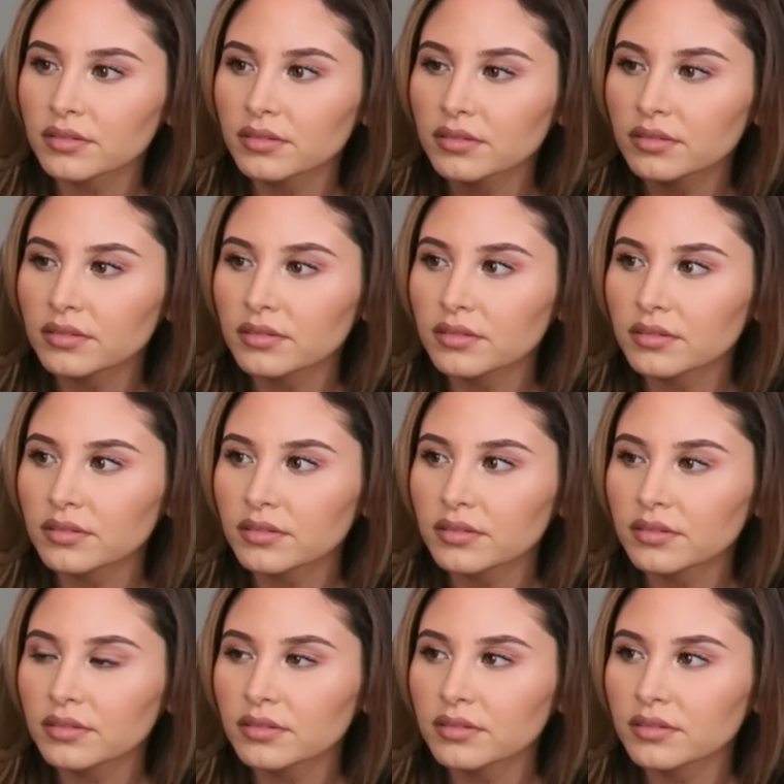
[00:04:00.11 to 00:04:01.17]

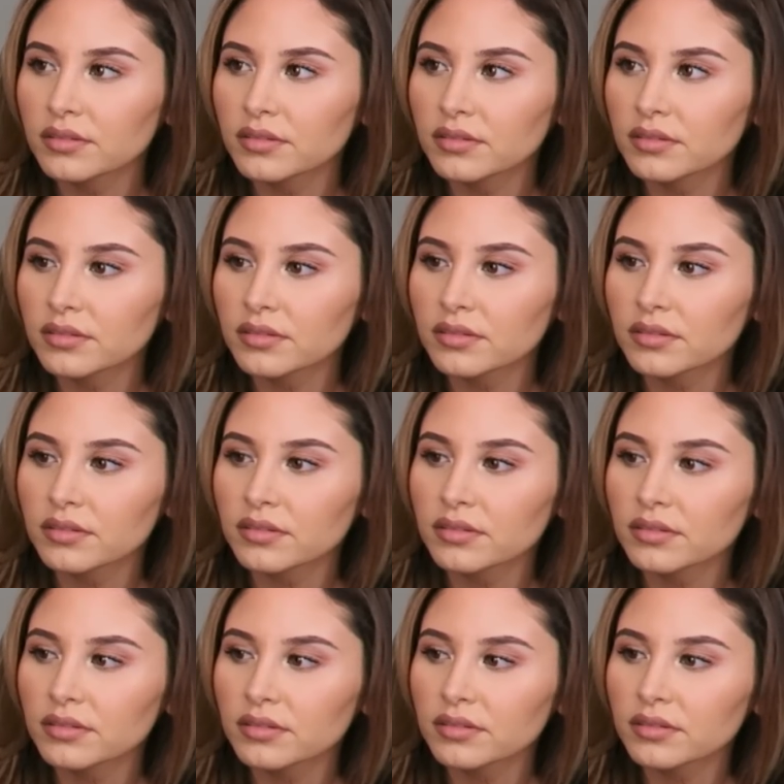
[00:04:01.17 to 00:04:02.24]

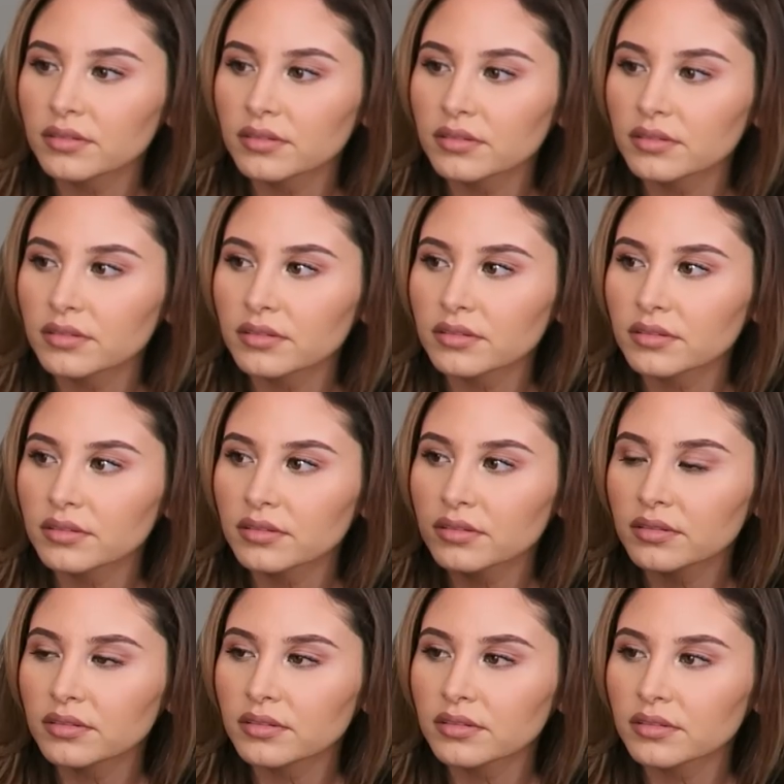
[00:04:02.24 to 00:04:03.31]

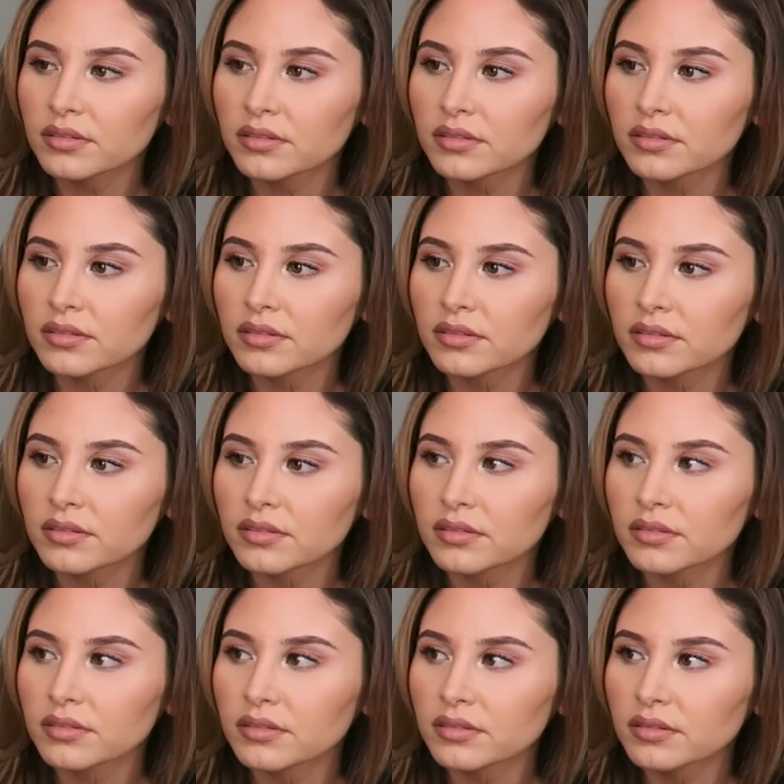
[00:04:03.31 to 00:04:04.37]

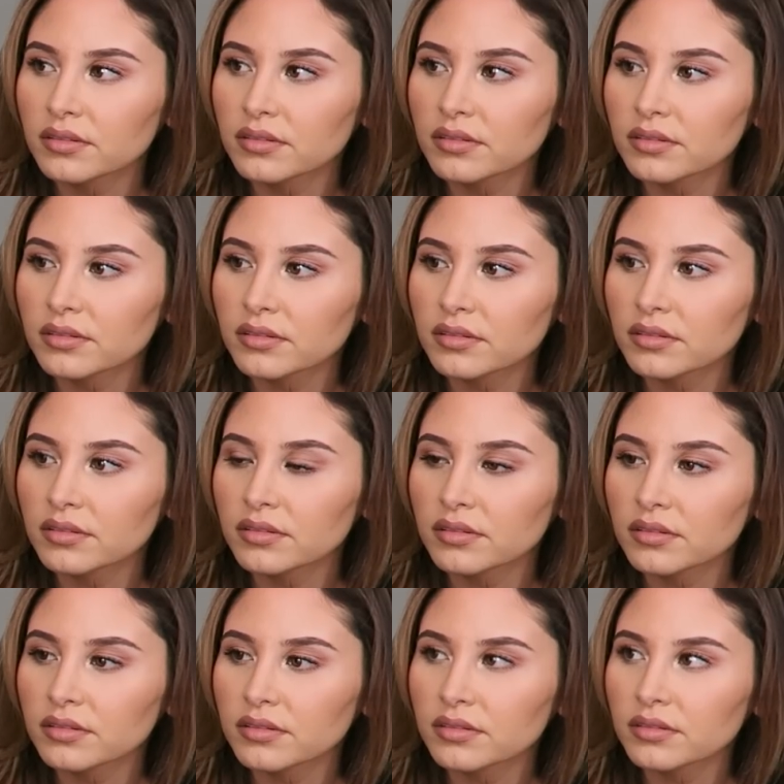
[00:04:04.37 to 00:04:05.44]

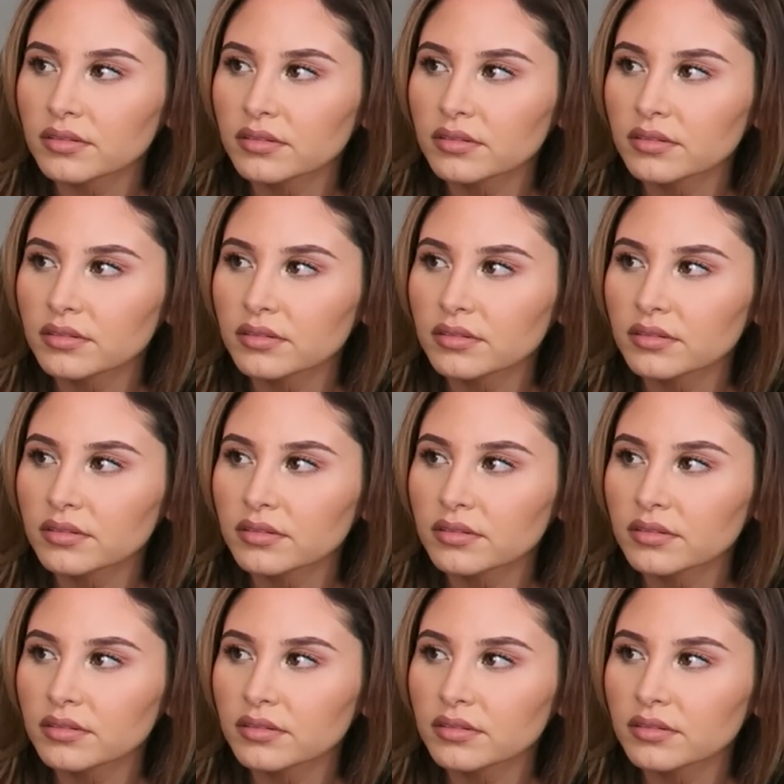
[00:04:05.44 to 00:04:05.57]
[no speech]